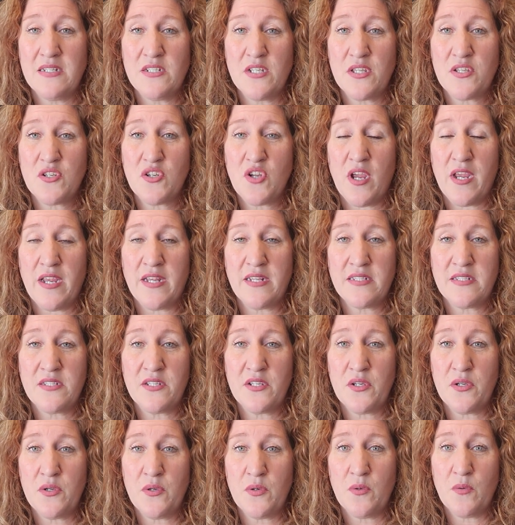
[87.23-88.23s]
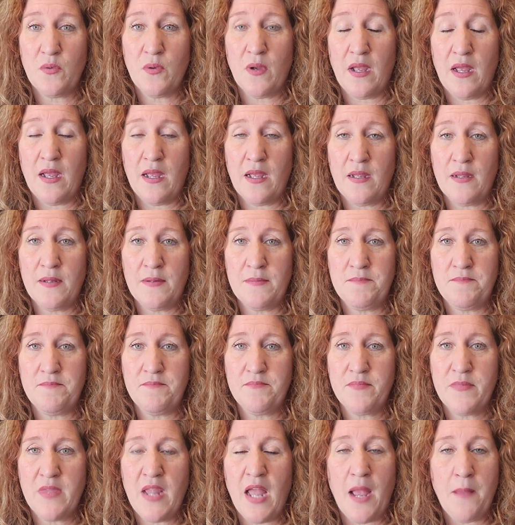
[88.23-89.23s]
just trying to
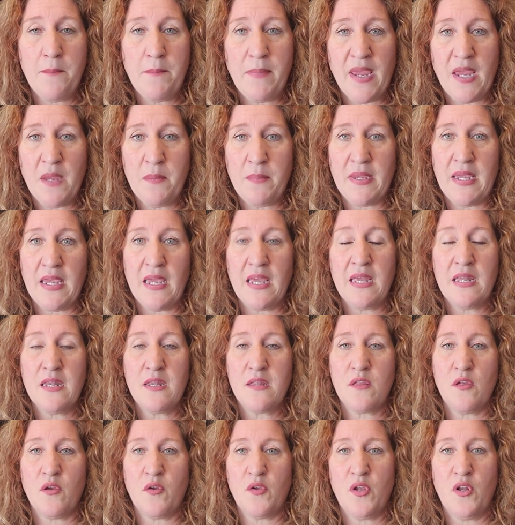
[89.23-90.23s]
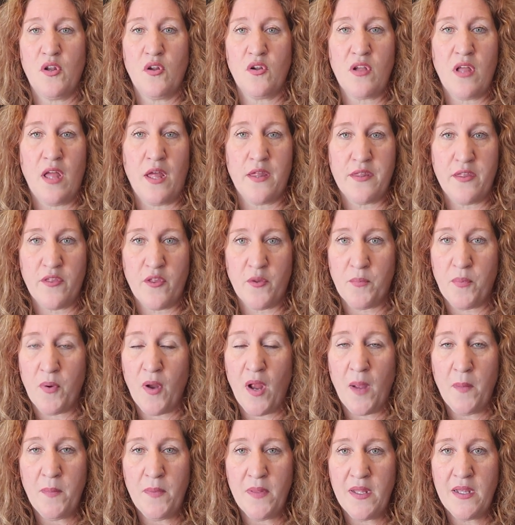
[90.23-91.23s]
not baby it so you don't cause other
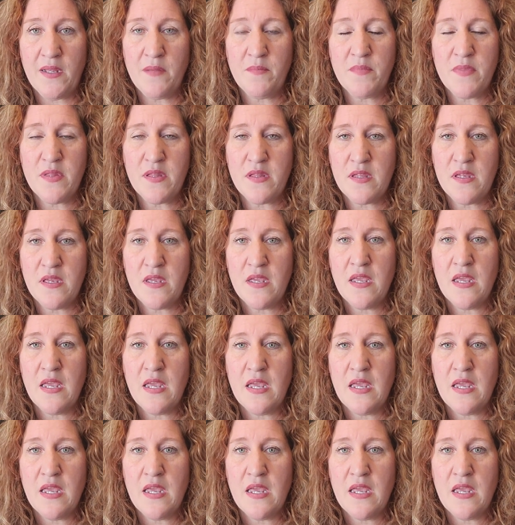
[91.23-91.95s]
problems.